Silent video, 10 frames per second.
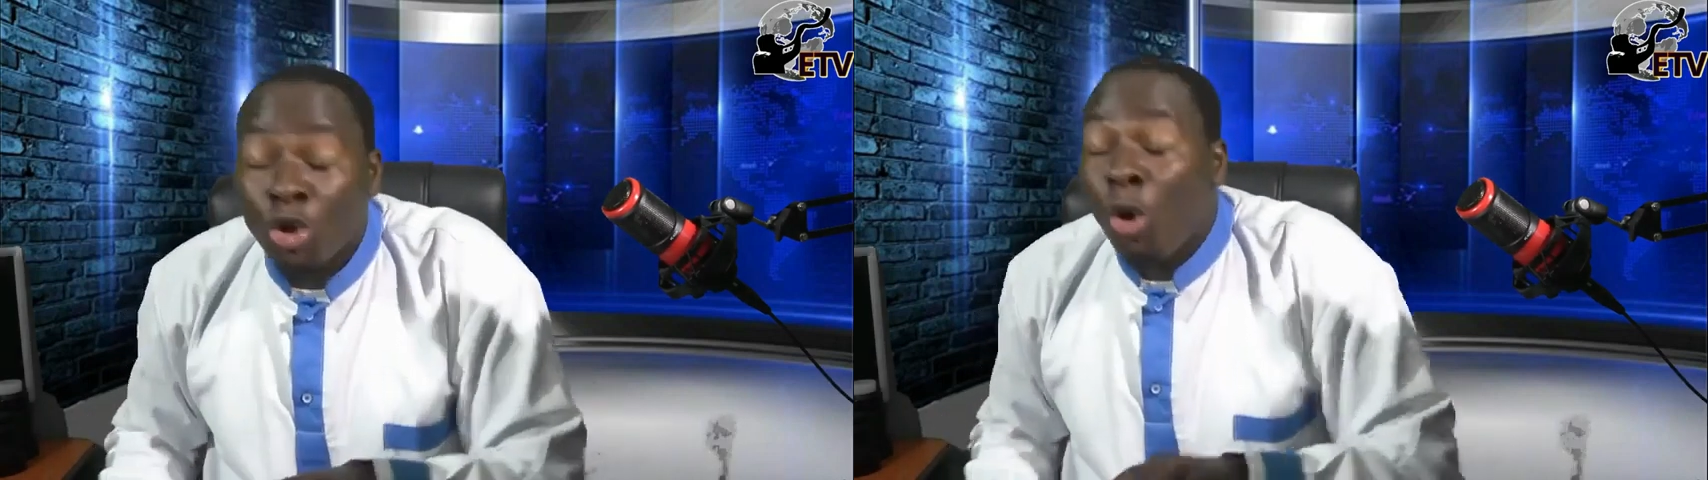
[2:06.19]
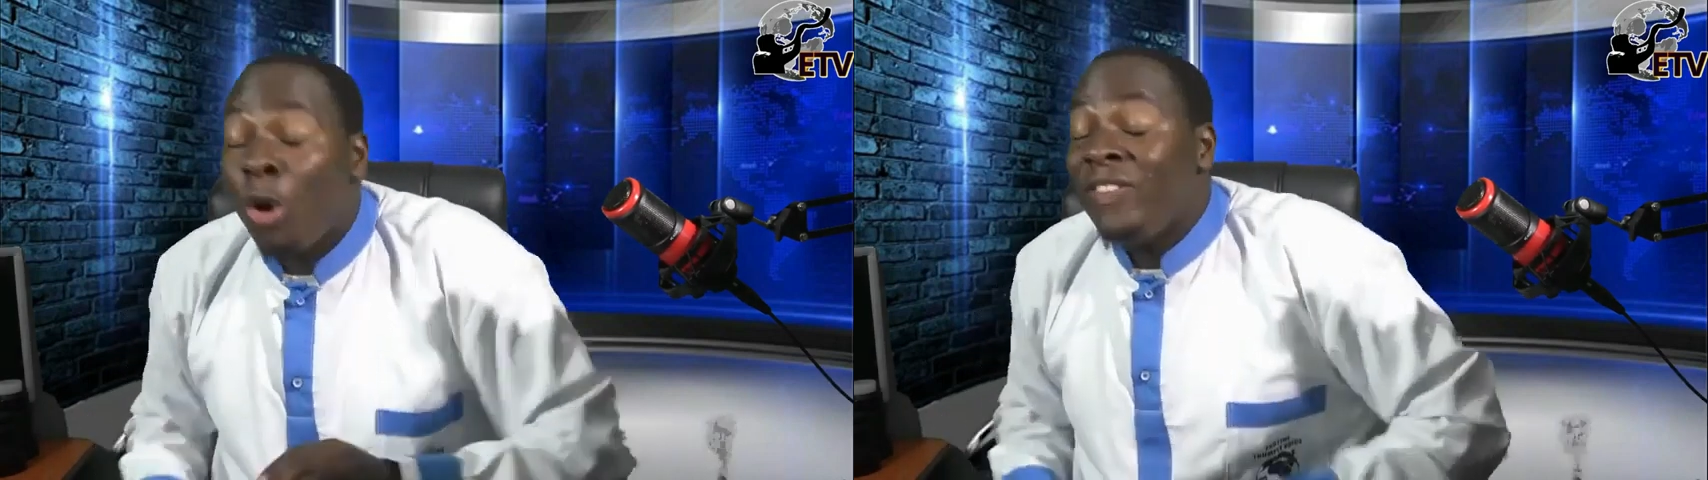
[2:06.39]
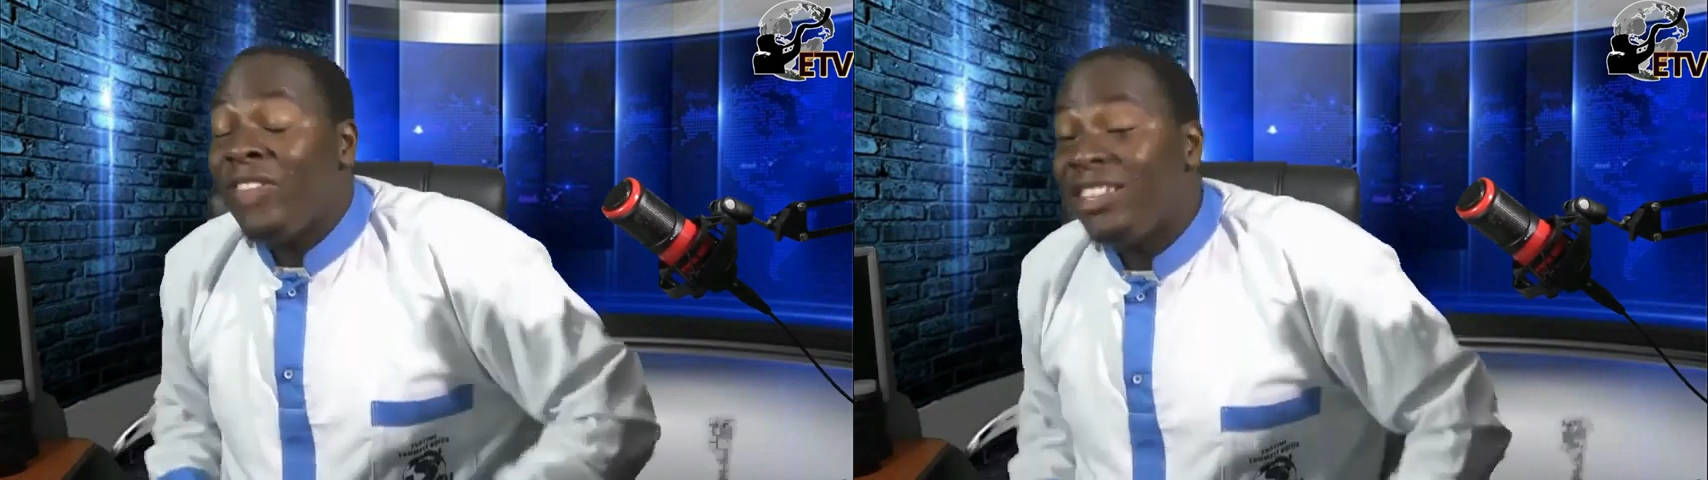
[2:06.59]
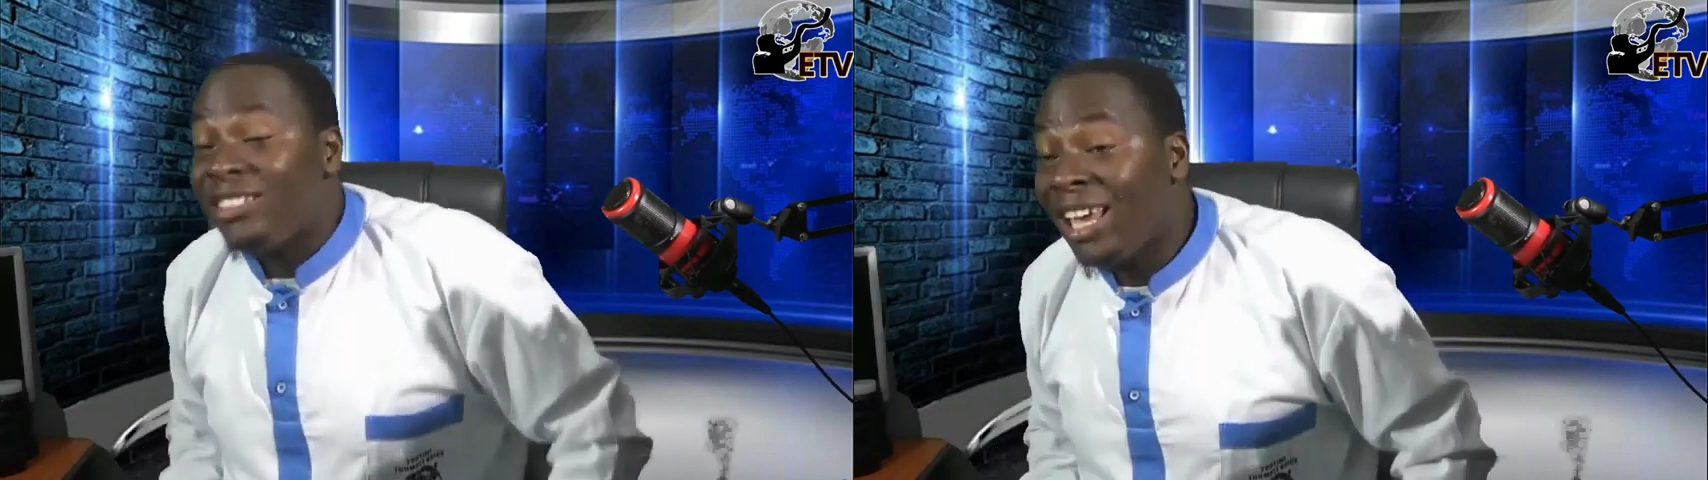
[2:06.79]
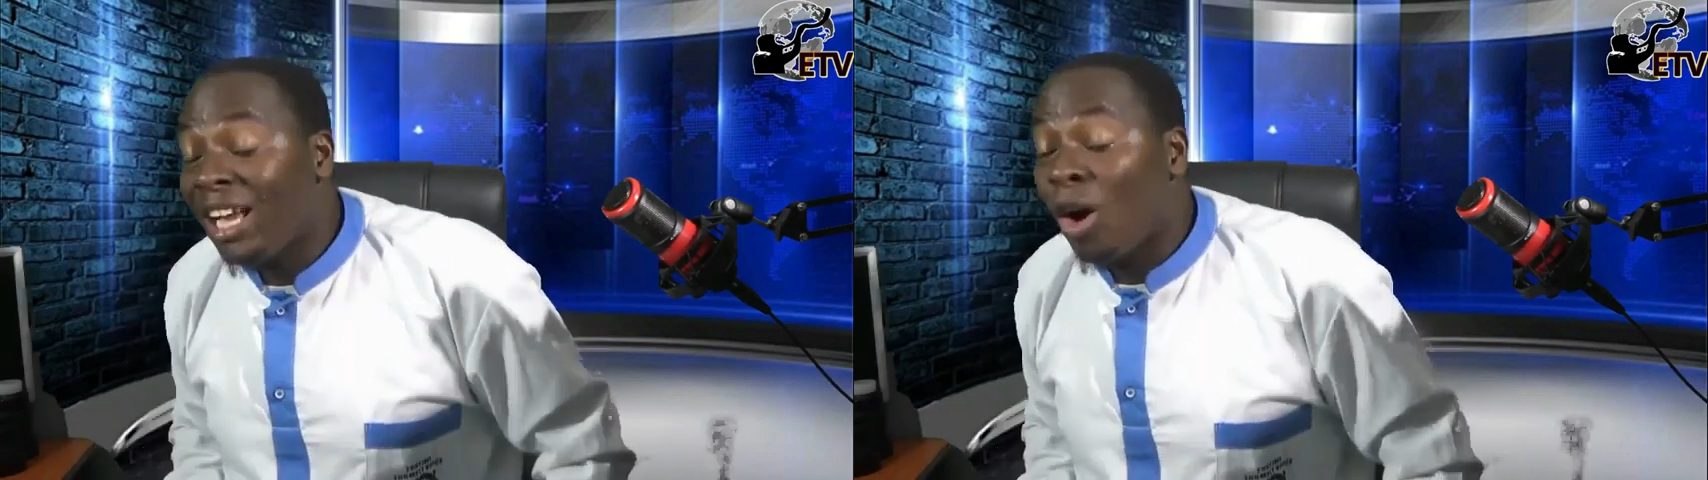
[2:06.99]
So when
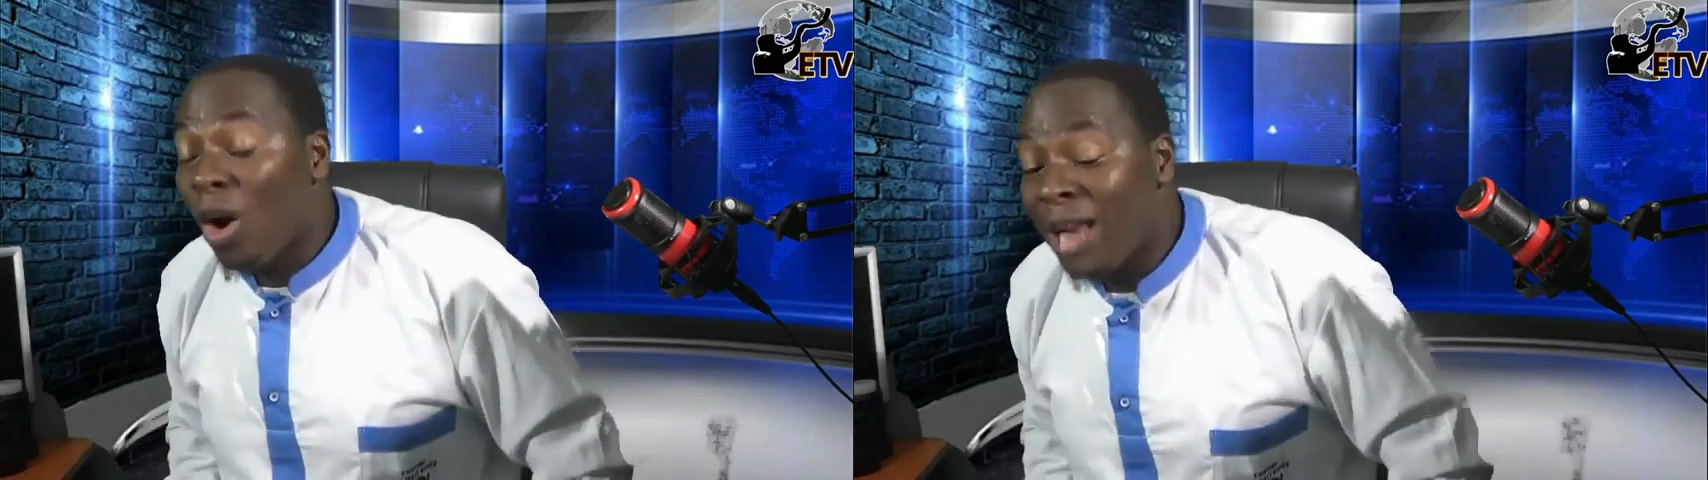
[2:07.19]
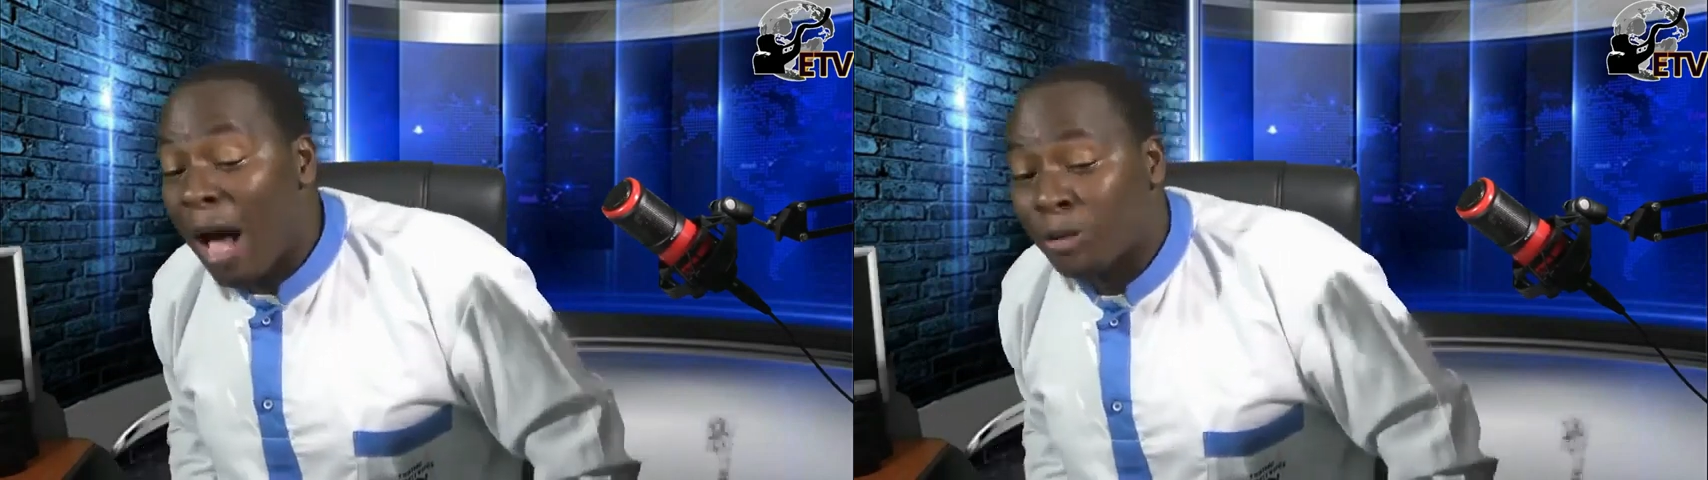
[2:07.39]
they say God